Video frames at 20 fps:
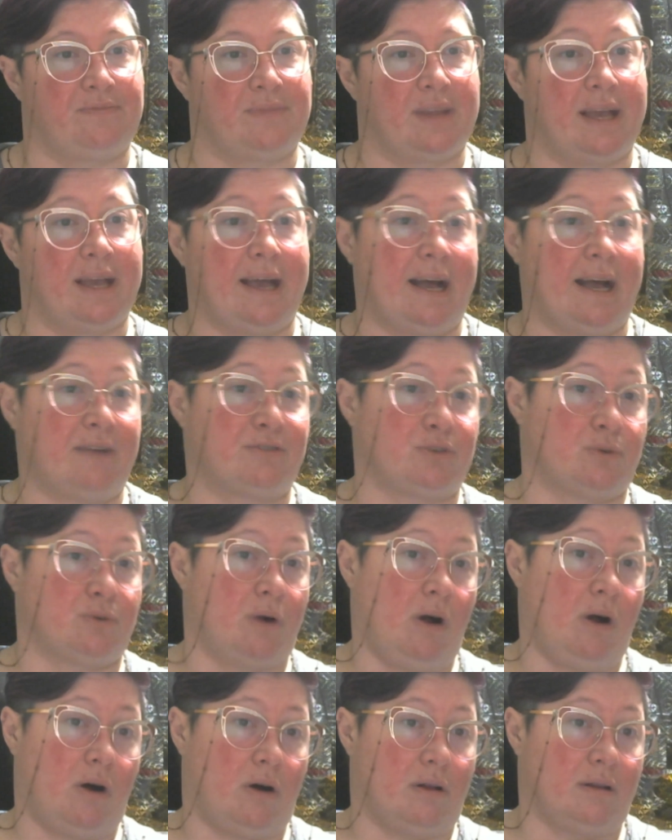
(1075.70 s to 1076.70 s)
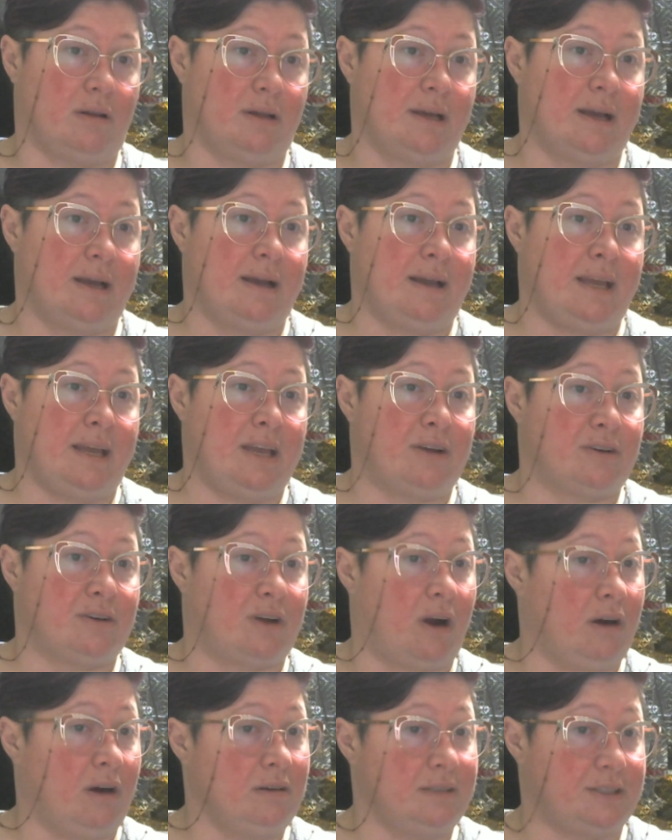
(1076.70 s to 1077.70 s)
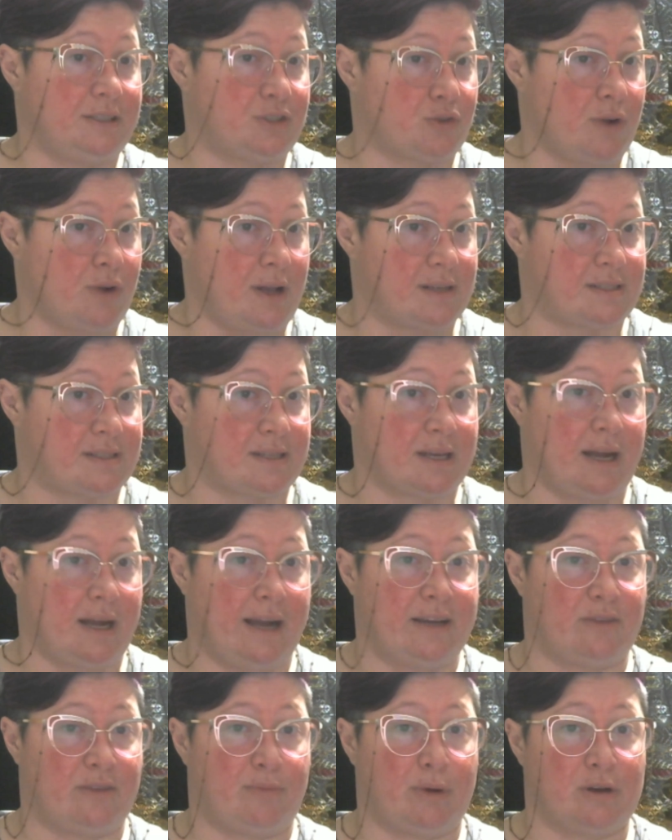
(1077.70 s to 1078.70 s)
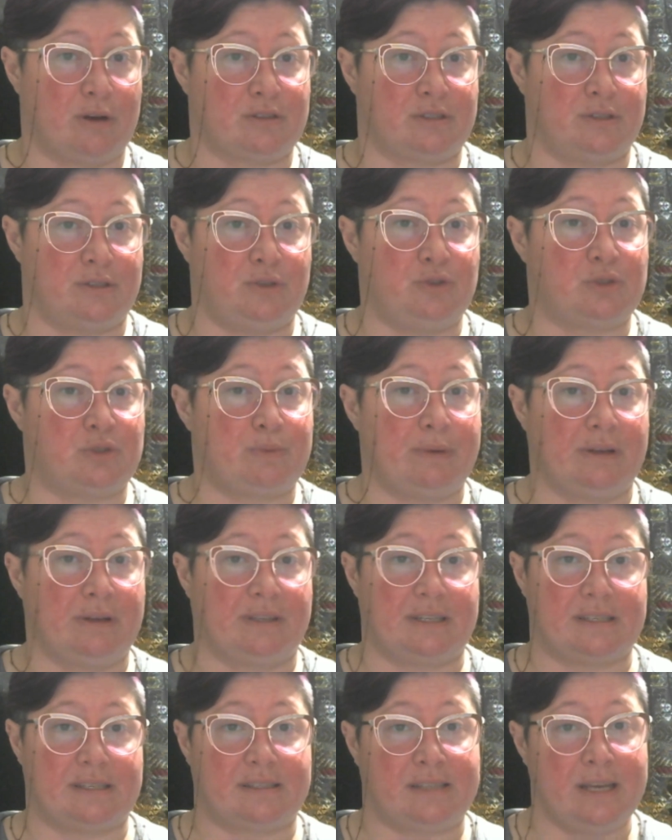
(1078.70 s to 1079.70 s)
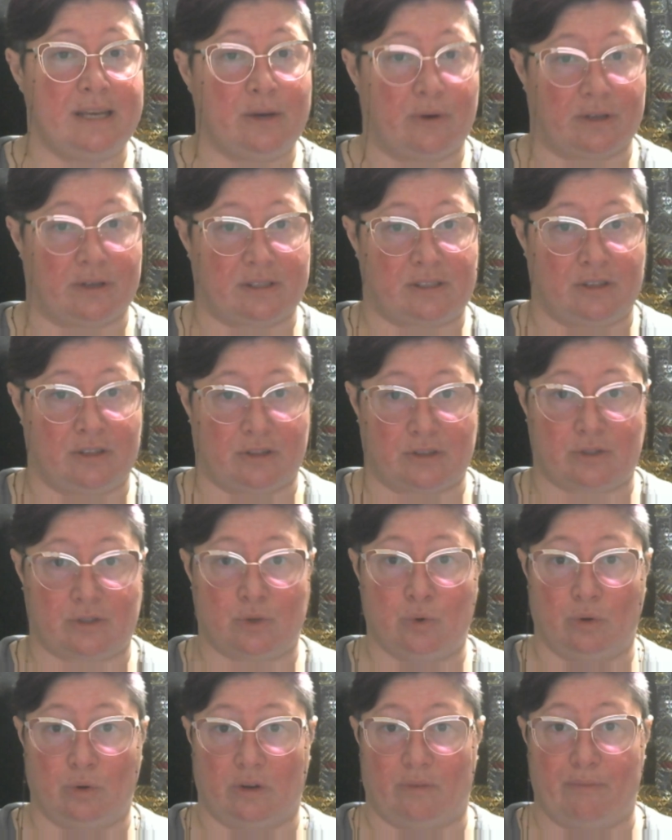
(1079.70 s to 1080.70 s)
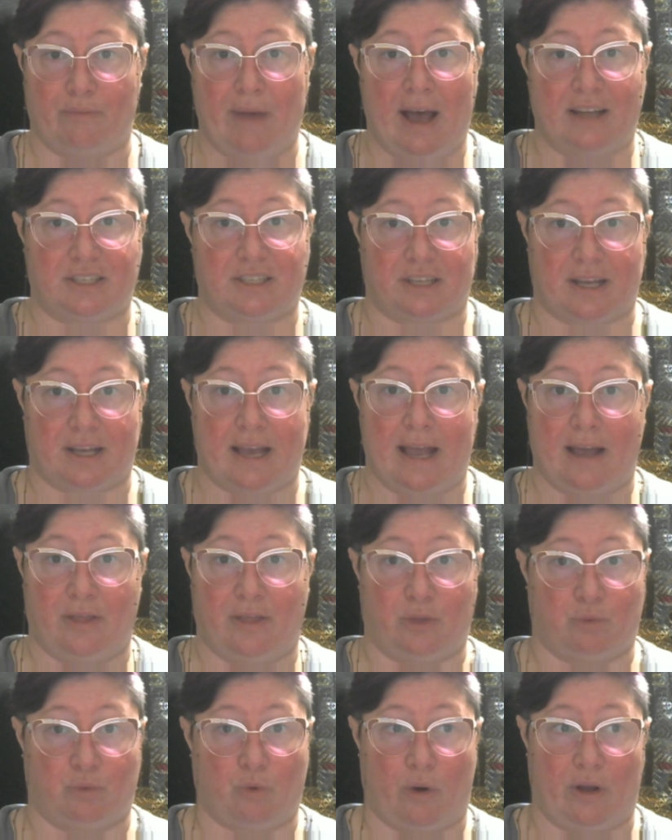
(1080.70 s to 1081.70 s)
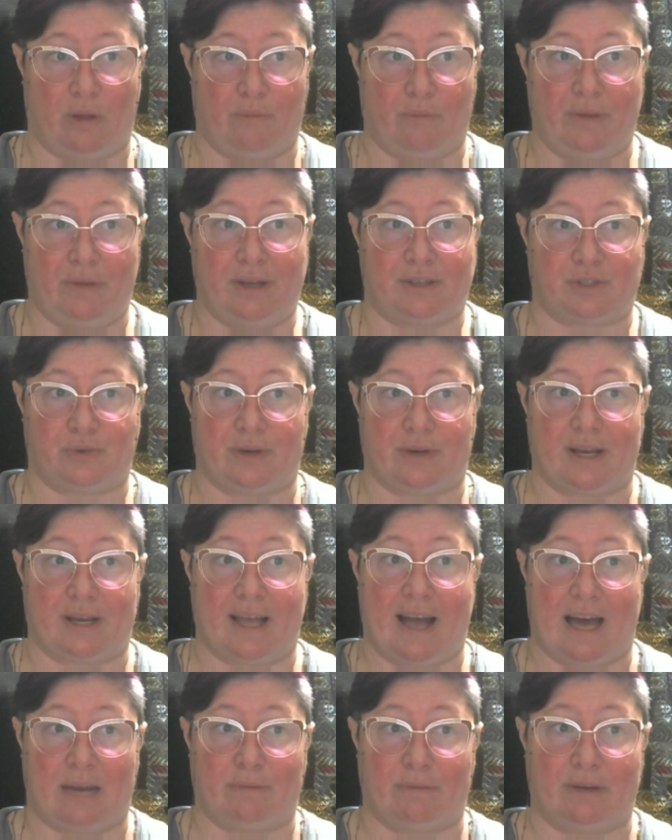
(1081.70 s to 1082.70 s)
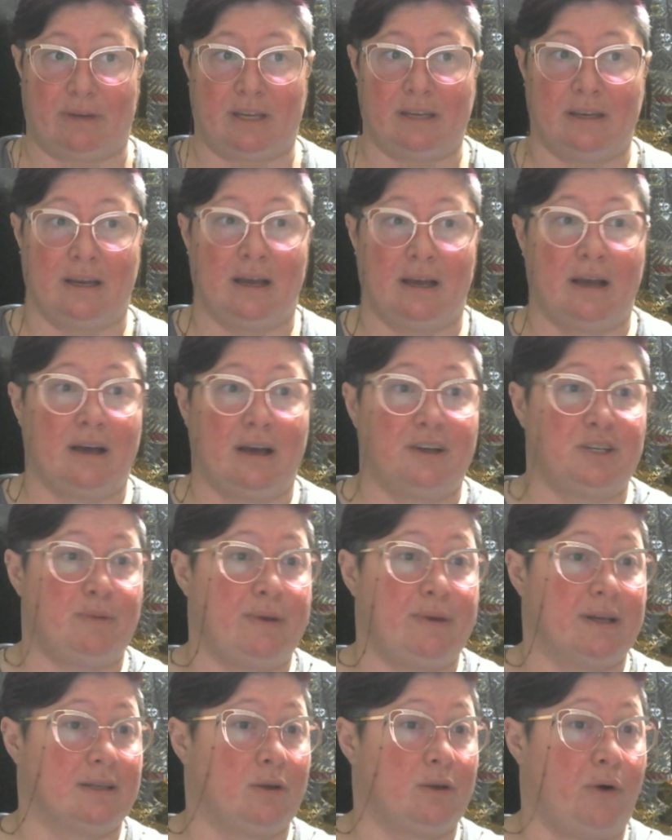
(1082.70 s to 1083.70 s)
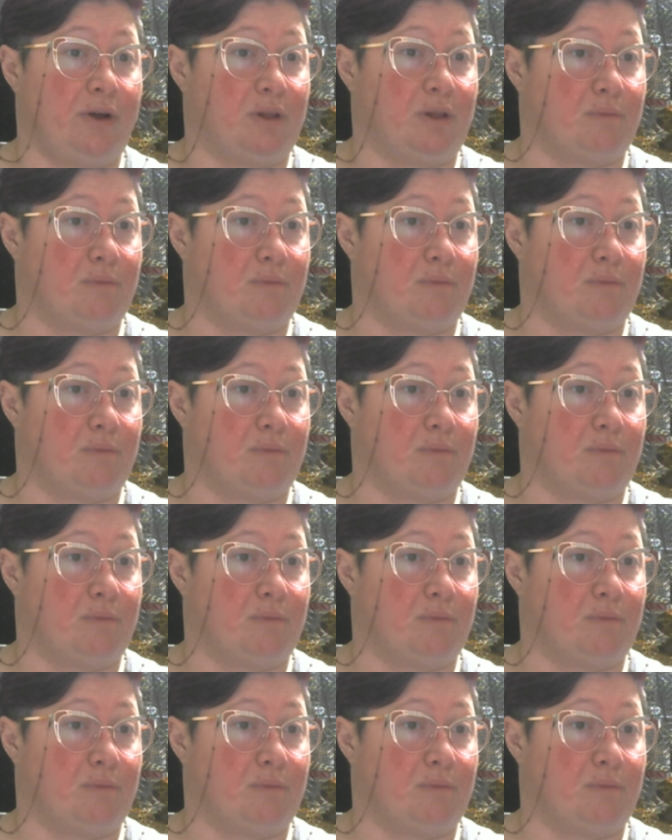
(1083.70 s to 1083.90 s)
After all, he could hardly trust the kind of person who spilled his secrets to the School of Magic and the Royal Ministry Academy to be a loyal